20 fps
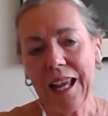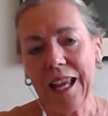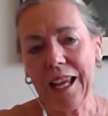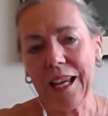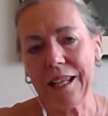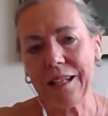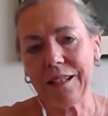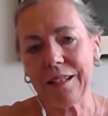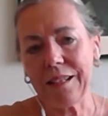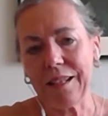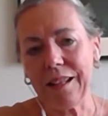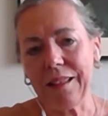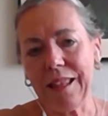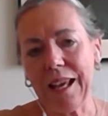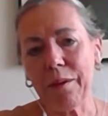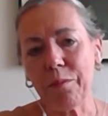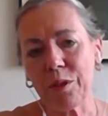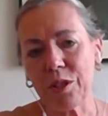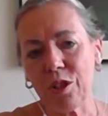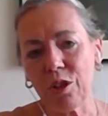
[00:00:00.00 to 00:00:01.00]
And
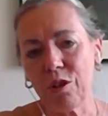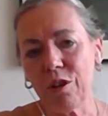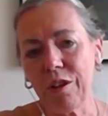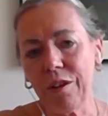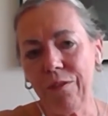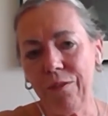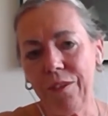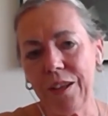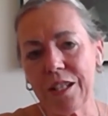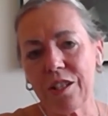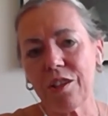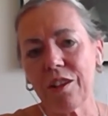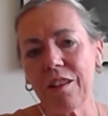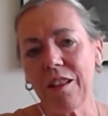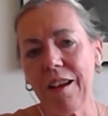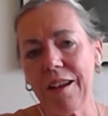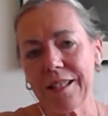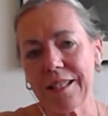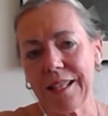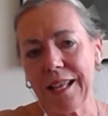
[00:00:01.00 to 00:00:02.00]
that was a good fit for
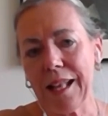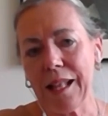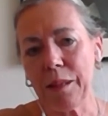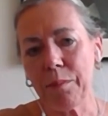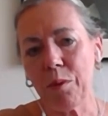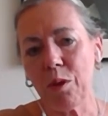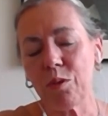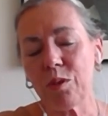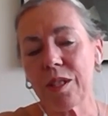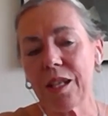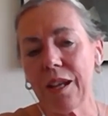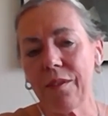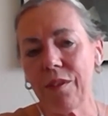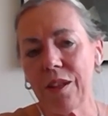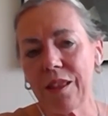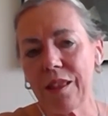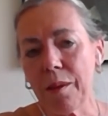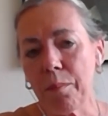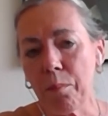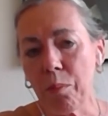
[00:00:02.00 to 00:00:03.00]
Los Alamos
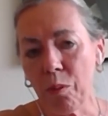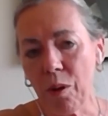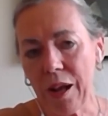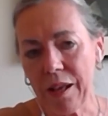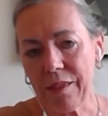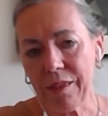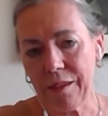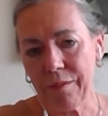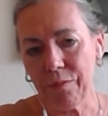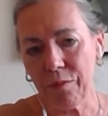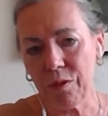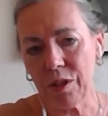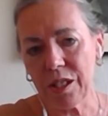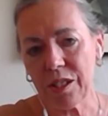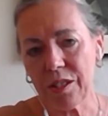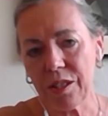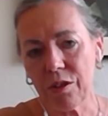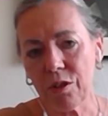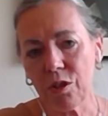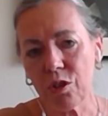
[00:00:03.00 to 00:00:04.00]
given the breadth of
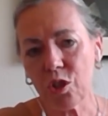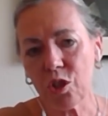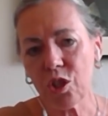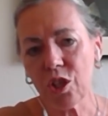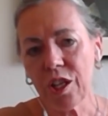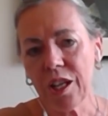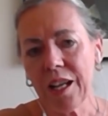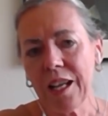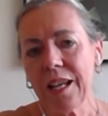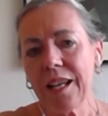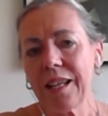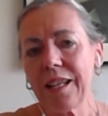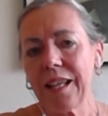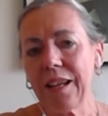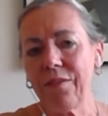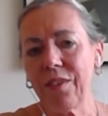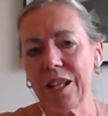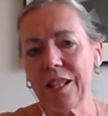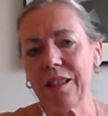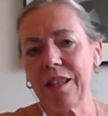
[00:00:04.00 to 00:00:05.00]
research,
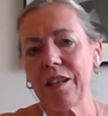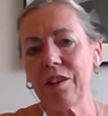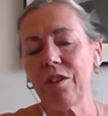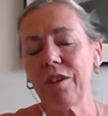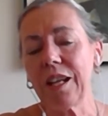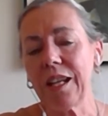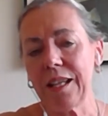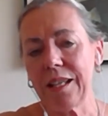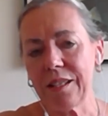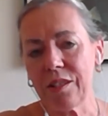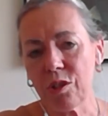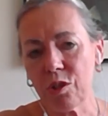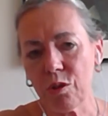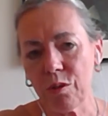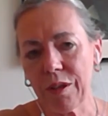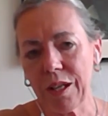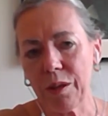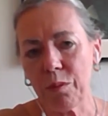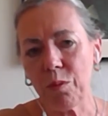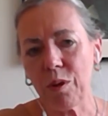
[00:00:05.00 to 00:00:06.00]
given their
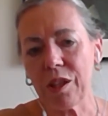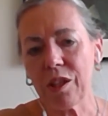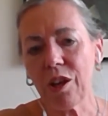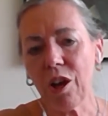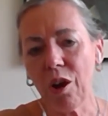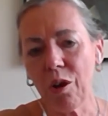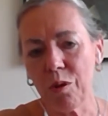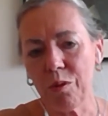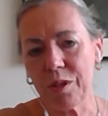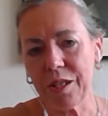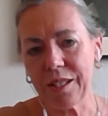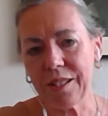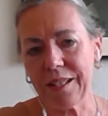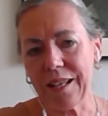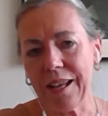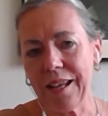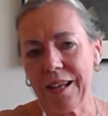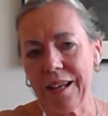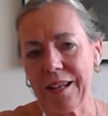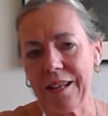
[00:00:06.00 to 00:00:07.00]
history with co
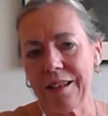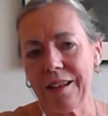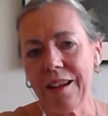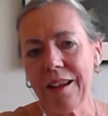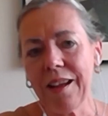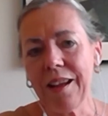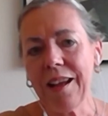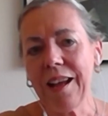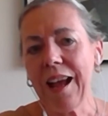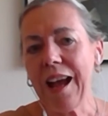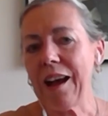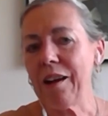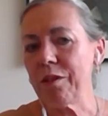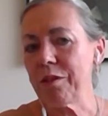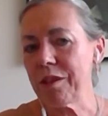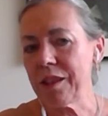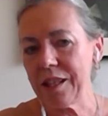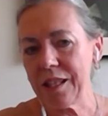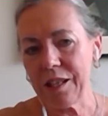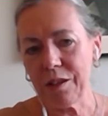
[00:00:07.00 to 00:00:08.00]
design,
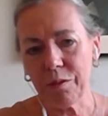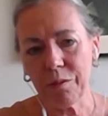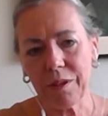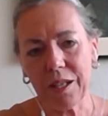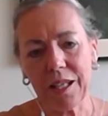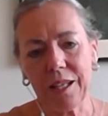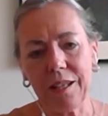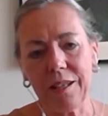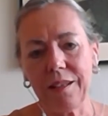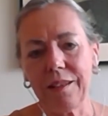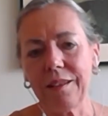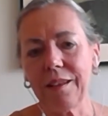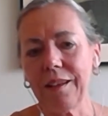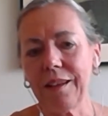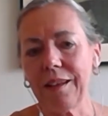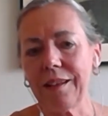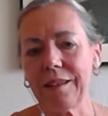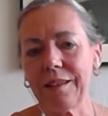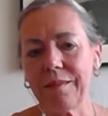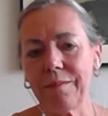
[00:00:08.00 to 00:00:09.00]
how theory,
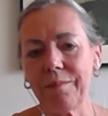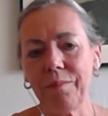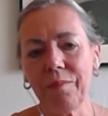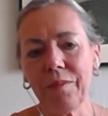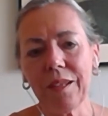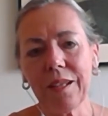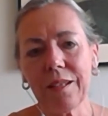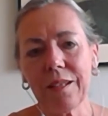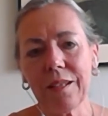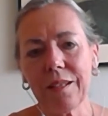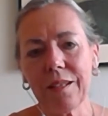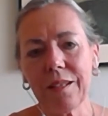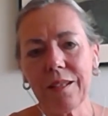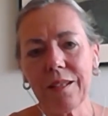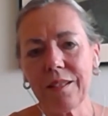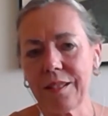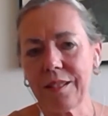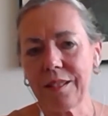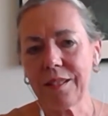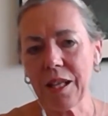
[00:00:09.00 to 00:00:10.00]
um,
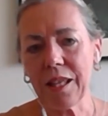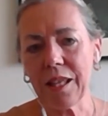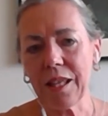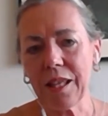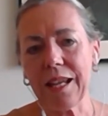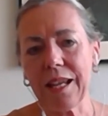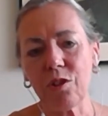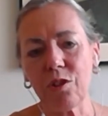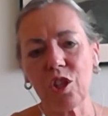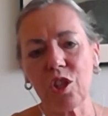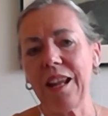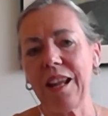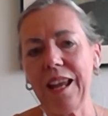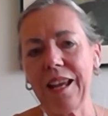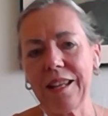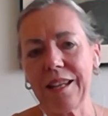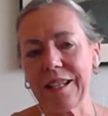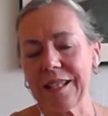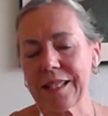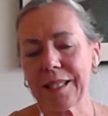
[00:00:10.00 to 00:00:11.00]
simulation,
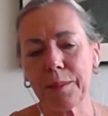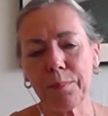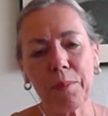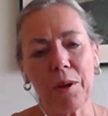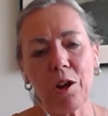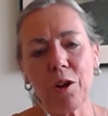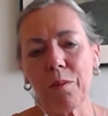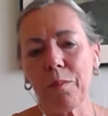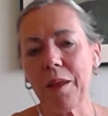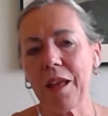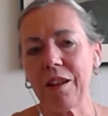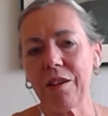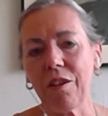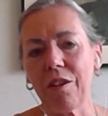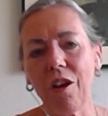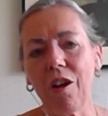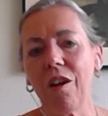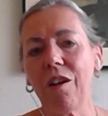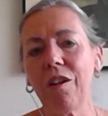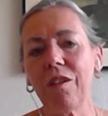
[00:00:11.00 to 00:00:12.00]
and
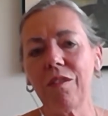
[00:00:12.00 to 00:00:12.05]
experiment